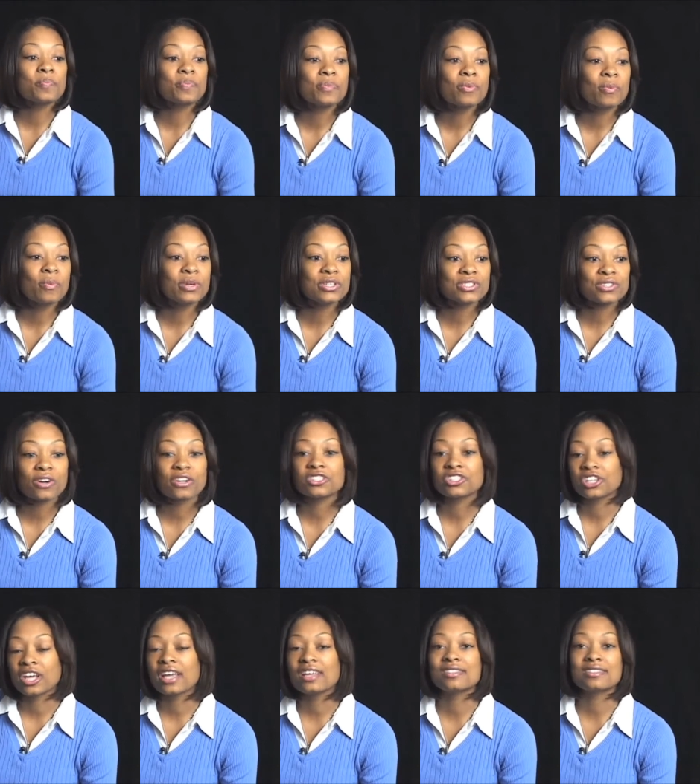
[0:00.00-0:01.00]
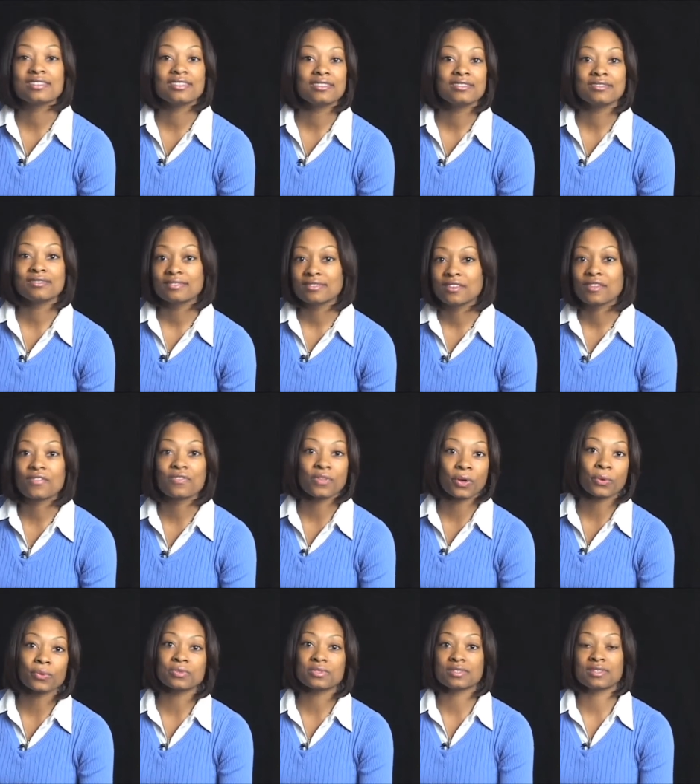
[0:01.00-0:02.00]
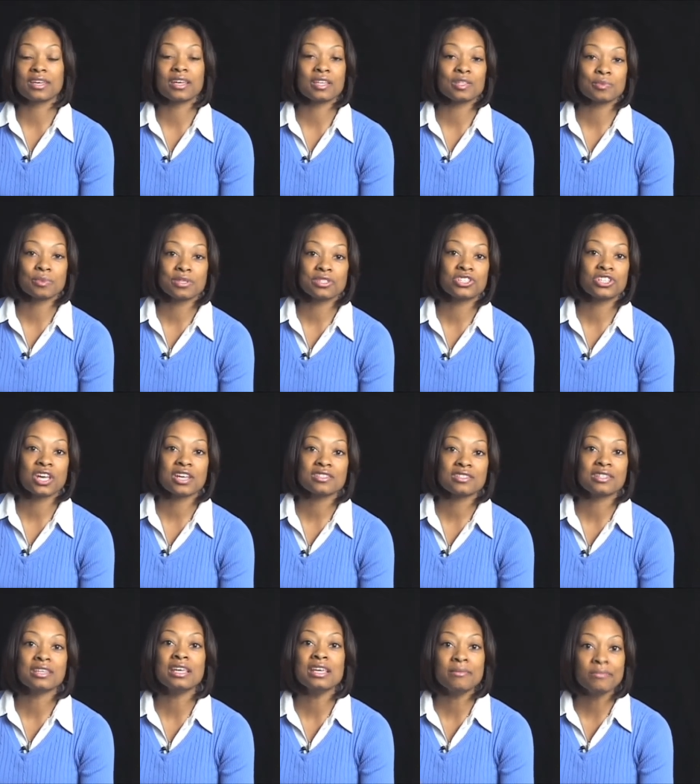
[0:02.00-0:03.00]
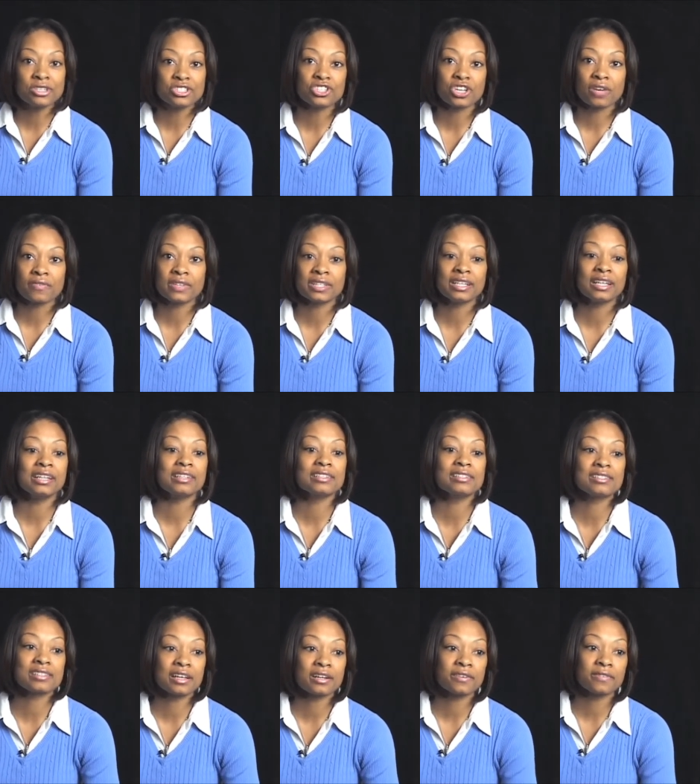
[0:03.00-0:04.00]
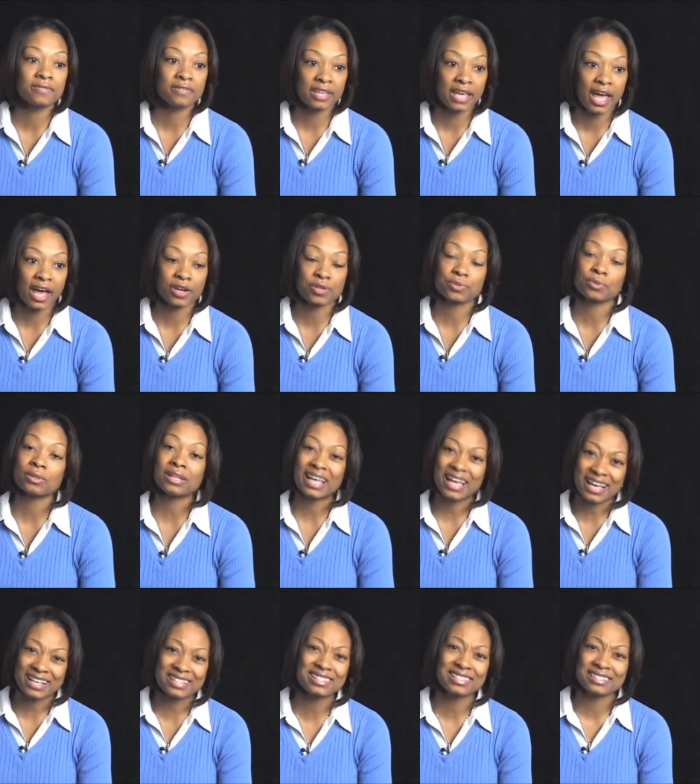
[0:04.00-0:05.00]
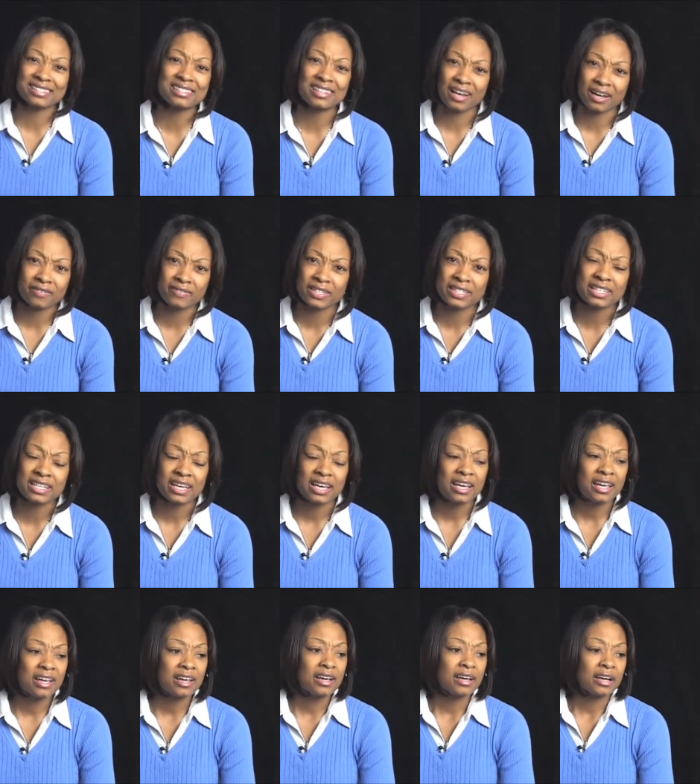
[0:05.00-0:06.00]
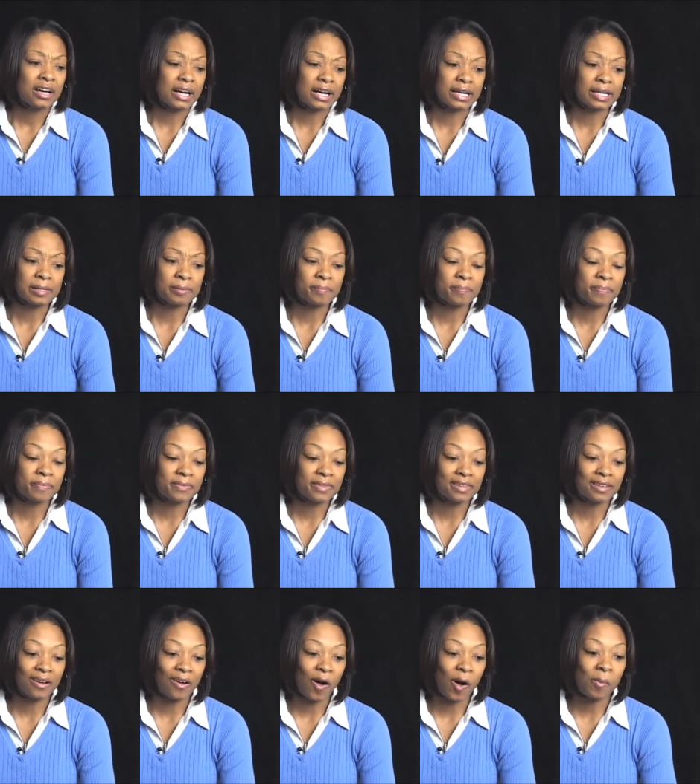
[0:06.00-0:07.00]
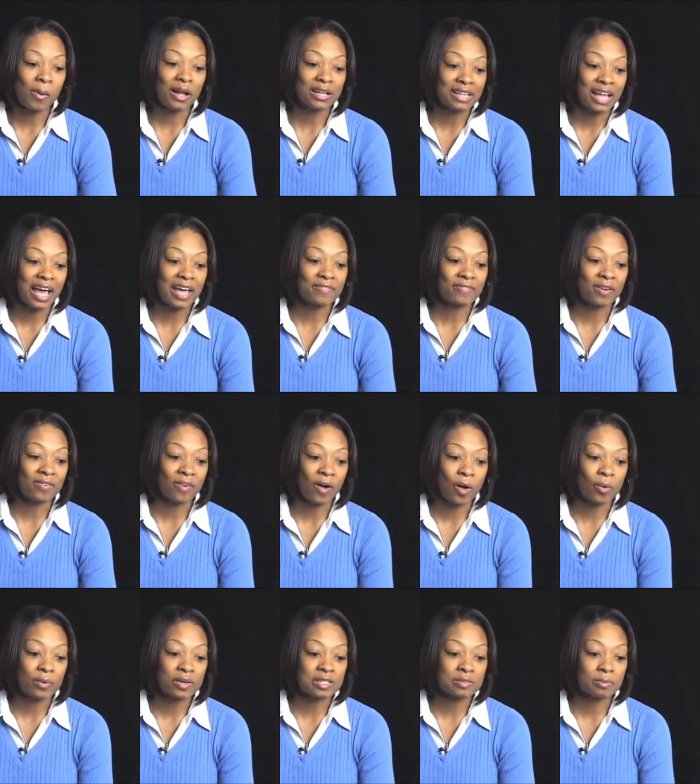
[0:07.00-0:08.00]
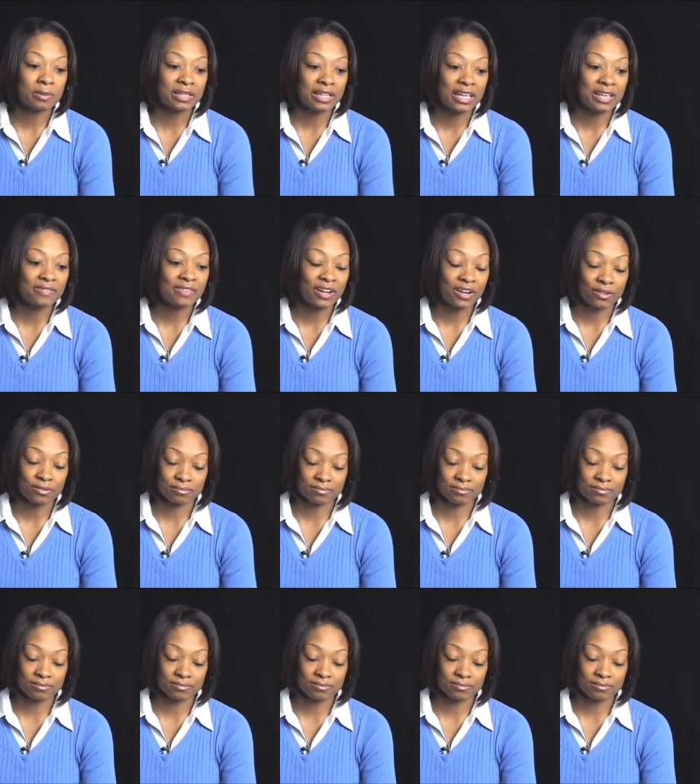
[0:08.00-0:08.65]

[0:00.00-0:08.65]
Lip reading: We start chasing those things. We chase the image of it instead of the actual essence of it. All my life, I've always believed, and I